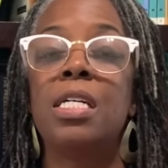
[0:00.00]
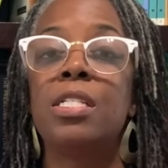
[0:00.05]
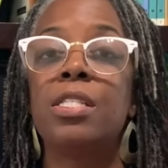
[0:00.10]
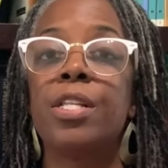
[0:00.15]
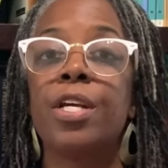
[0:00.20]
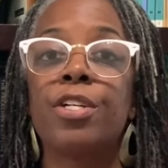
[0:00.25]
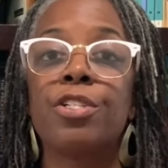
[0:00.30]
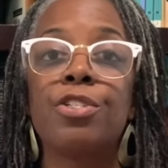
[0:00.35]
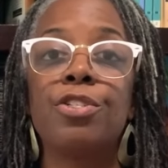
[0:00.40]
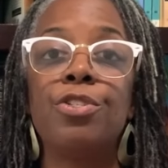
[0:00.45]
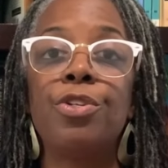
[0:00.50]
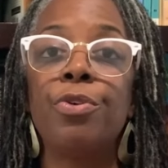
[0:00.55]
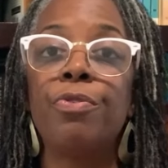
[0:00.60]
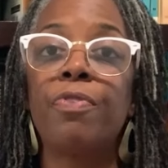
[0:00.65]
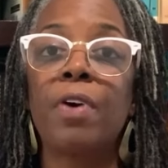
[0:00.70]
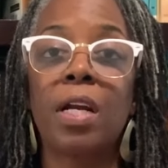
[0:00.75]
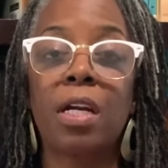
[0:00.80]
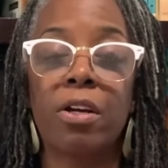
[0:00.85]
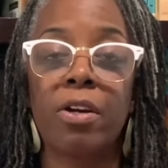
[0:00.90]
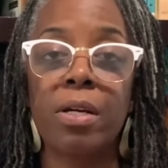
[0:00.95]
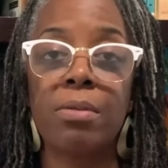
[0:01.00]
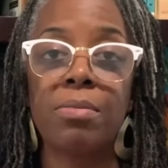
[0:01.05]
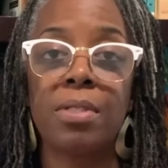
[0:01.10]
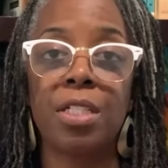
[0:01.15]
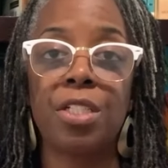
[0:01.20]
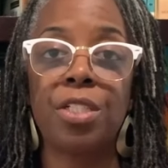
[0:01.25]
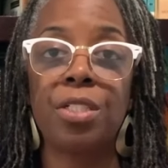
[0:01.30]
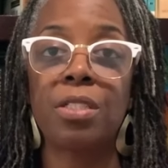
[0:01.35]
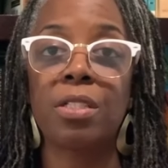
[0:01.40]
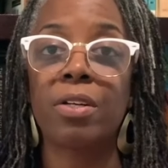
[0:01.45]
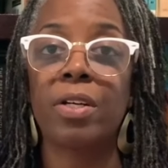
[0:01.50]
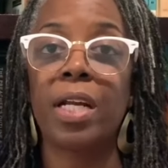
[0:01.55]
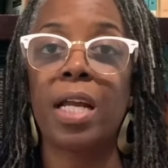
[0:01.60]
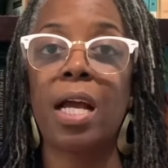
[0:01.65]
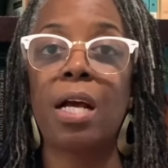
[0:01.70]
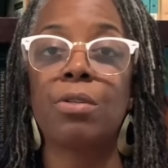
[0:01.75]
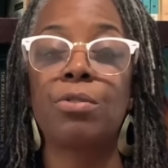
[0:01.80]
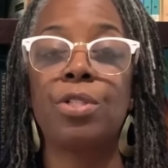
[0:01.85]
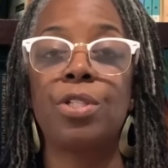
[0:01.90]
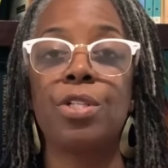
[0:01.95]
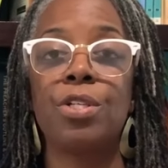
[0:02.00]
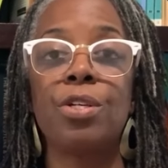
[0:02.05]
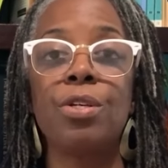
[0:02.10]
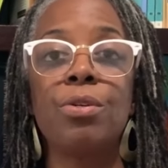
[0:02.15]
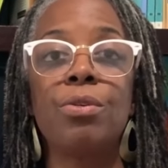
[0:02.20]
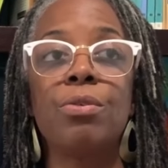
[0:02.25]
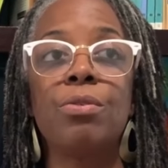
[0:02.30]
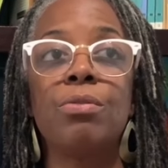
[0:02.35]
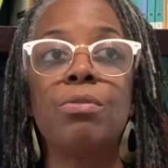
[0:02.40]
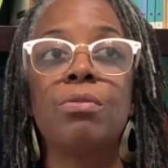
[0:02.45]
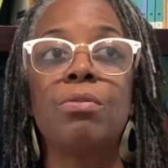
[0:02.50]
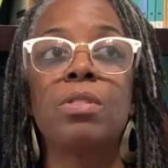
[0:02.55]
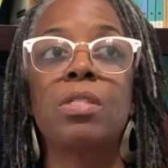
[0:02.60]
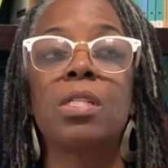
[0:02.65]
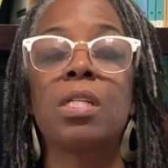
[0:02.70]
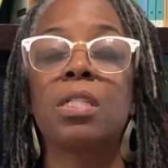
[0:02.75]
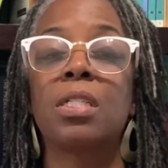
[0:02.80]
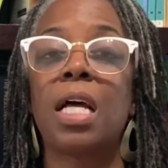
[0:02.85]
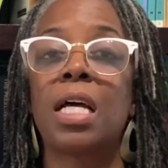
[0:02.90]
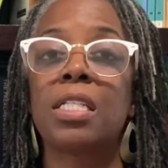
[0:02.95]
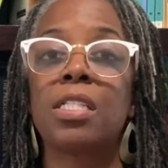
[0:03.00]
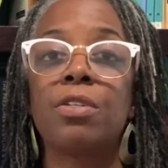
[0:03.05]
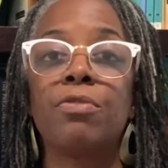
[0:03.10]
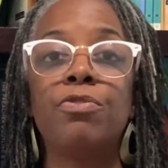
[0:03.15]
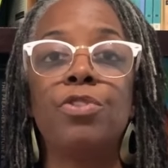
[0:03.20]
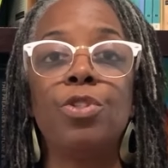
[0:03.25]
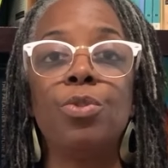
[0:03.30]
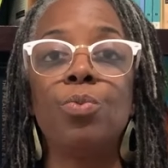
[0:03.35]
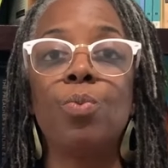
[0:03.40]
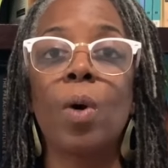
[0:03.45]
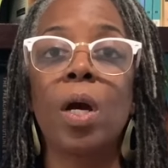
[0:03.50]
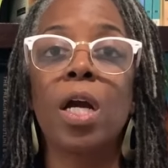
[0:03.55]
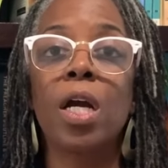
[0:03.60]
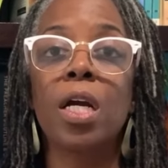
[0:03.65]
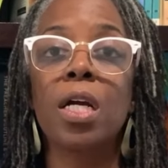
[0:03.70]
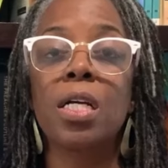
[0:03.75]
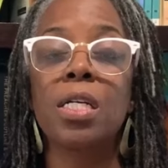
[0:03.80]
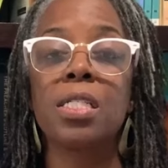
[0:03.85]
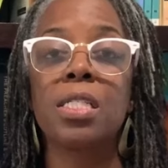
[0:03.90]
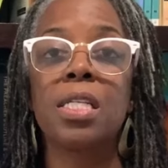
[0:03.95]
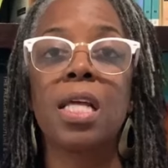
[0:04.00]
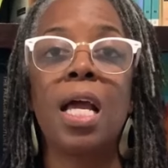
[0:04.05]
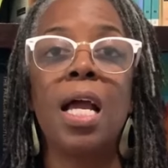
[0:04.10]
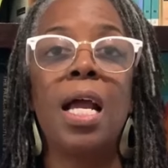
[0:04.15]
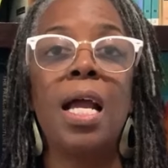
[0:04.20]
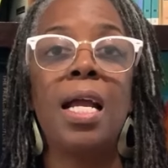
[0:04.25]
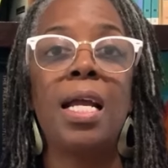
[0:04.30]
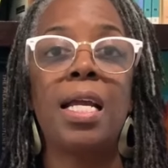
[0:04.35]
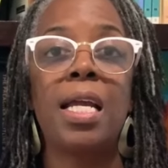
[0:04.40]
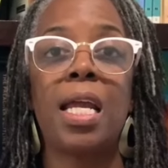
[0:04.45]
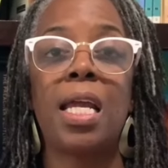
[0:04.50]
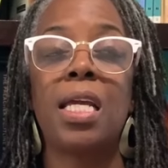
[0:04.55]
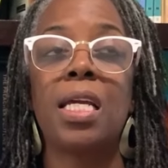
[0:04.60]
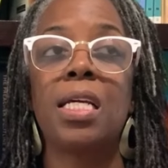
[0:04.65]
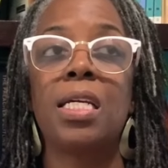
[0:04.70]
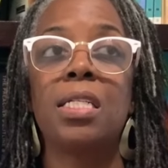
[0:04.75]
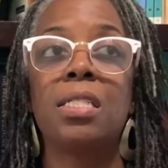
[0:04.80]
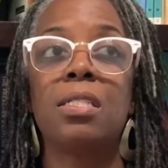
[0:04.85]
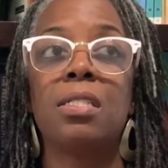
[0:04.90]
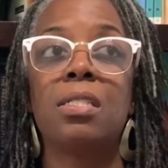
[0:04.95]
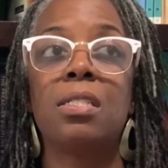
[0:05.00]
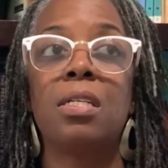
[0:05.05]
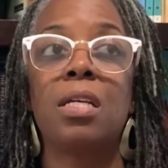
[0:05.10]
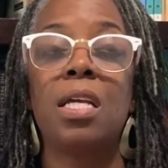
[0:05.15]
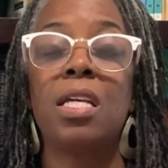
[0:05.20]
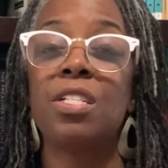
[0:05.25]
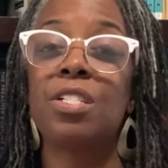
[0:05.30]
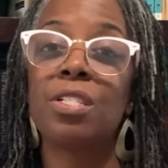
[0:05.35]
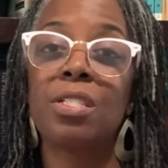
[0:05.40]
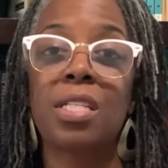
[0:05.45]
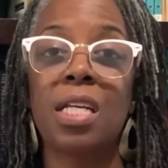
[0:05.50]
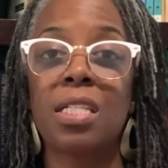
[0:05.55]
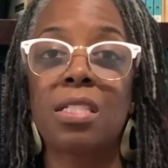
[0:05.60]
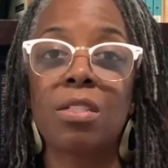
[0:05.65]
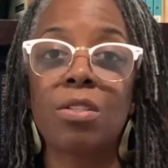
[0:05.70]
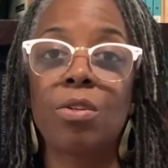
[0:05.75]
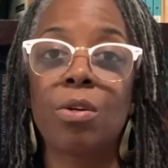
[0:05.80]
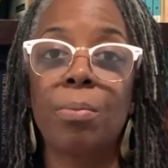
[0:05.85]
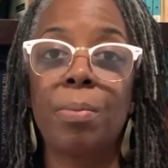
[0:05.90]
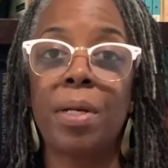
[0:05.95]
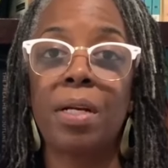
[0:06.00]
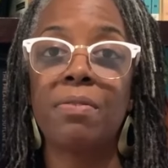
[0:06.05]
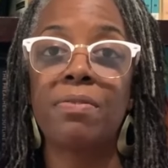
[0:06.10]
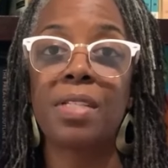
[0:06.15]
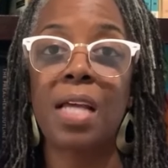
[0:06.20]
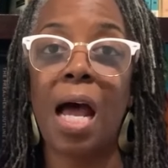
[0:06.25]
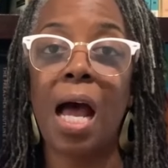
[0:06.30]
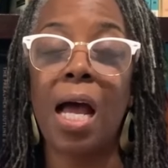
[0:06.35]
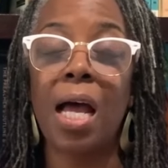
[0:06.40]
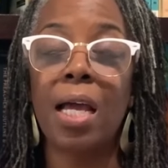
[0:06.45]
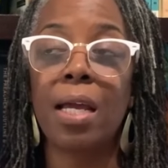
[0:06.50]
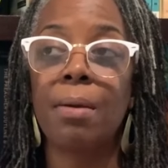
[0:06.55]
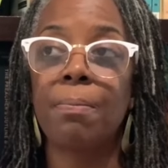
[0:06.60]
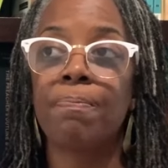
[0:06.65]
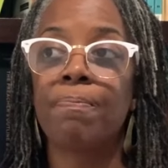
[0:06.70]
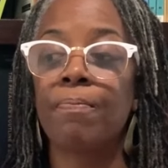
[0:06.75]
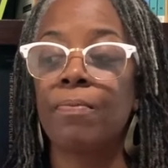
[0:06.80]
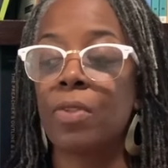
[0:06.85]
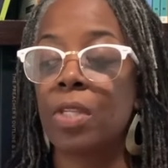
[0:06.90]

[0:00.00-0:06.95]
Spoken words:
There's new phonograms that she's learning how to use, lots of new words, and it just takes a little bit of time.